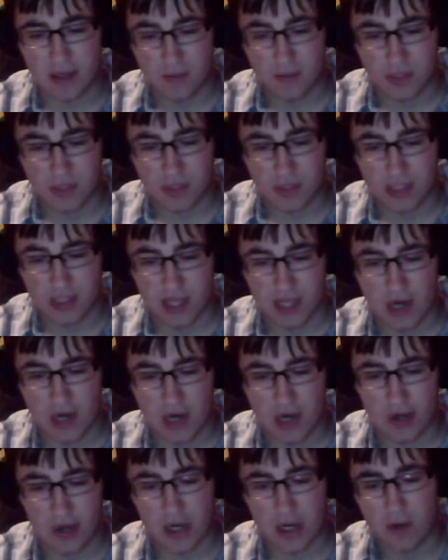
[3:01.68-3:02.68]
which is a
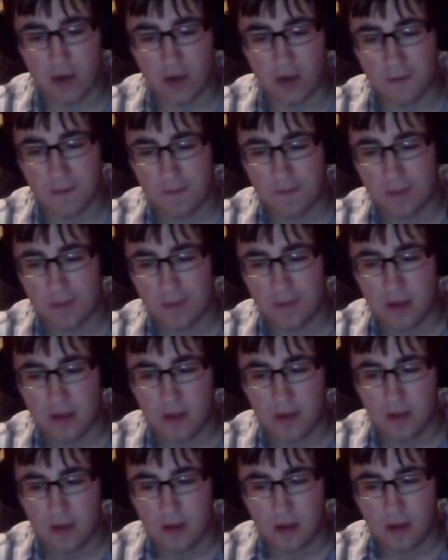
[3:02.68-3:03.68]
year ago,
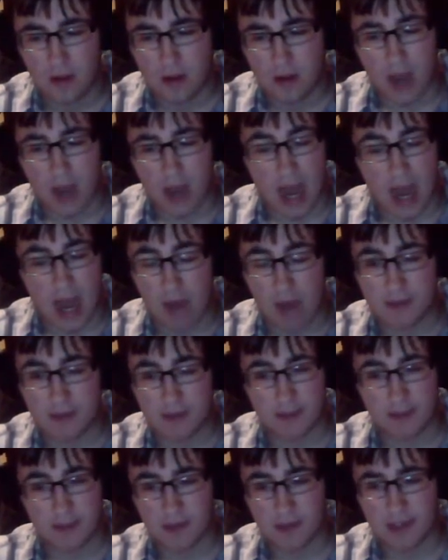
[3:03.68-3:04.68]
I was
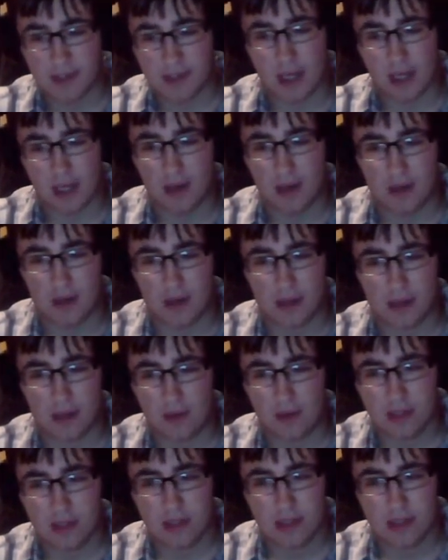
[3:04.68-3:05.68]
almost done. There
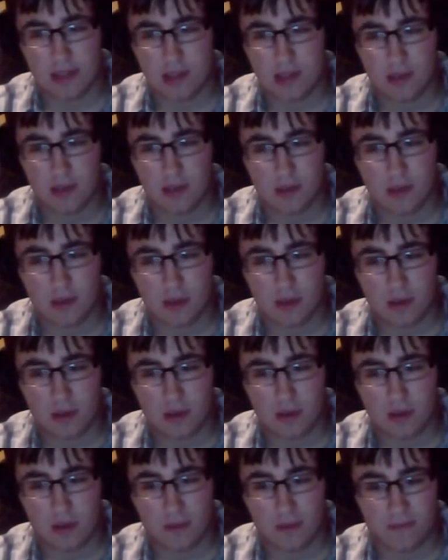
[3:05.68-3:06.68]
was
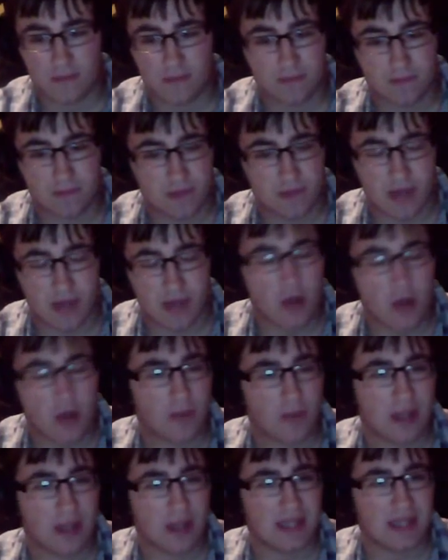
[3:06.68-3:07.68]
no
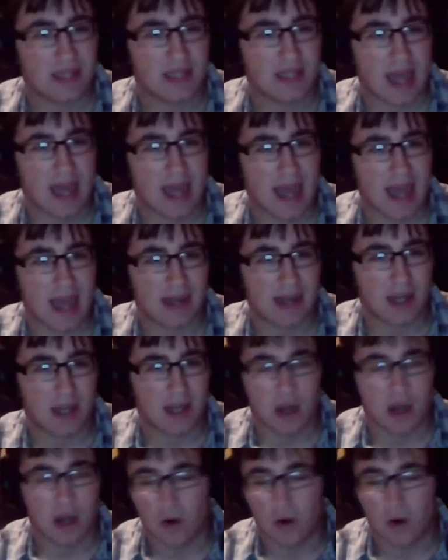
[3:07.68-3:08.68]
place I had to
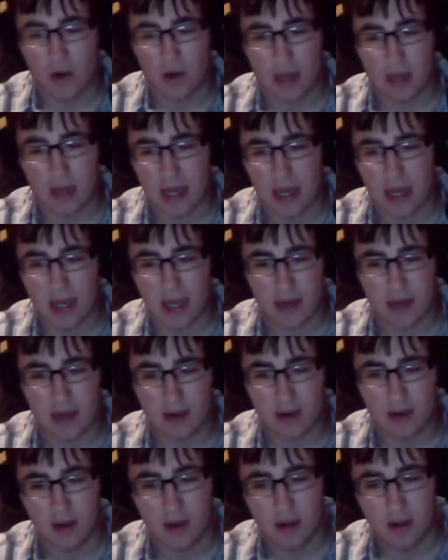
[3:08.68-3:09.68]
go. I had,
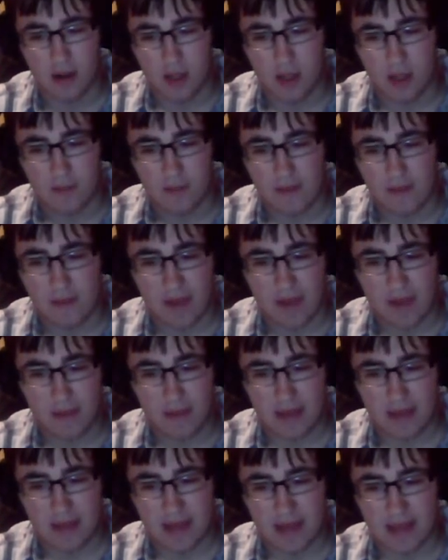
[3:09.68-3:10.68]
my
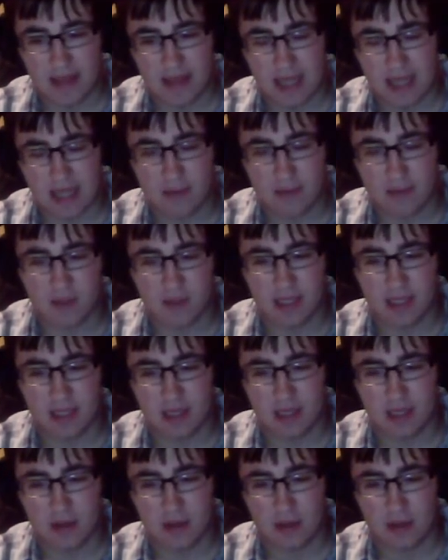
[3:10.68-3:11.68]
family at that time was
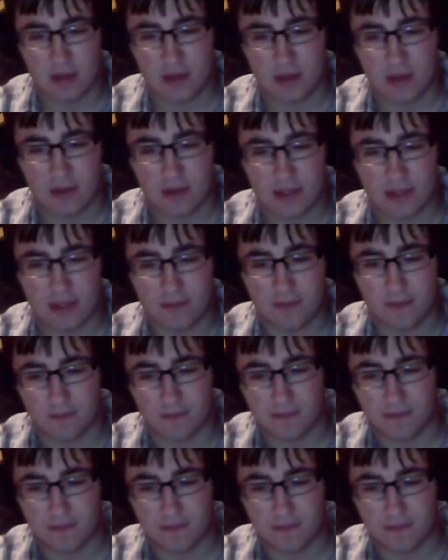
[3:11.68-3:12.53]
in some